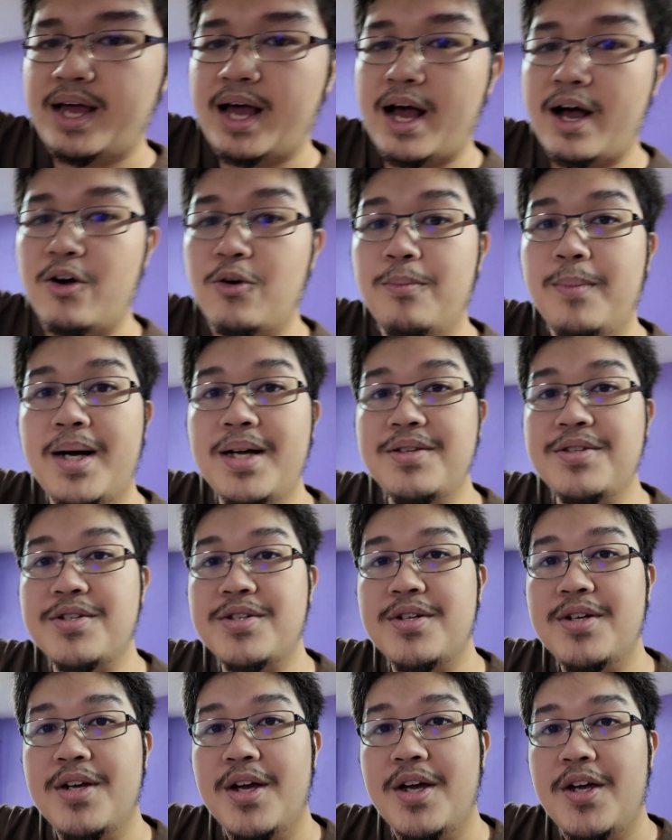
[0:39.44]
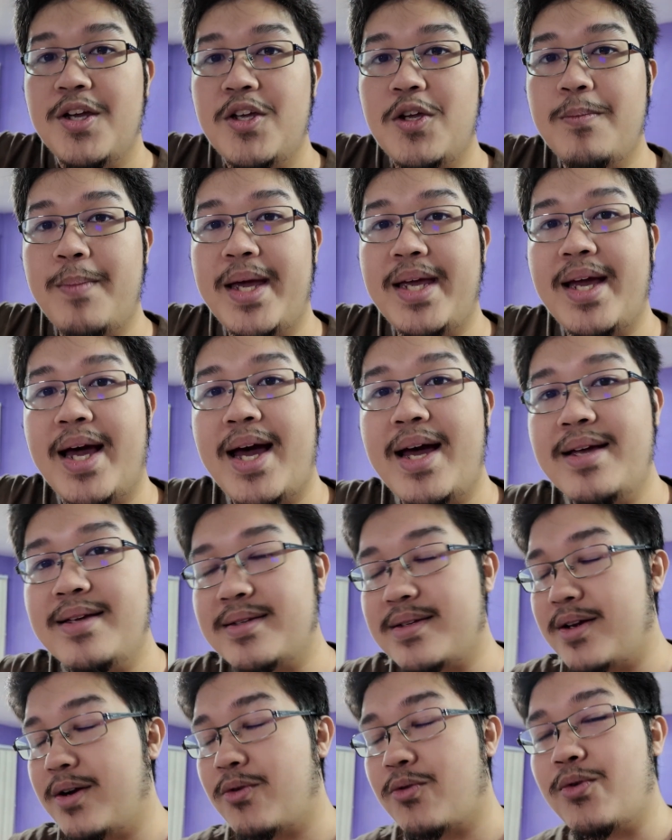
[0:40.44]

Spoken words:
How much, you may ask?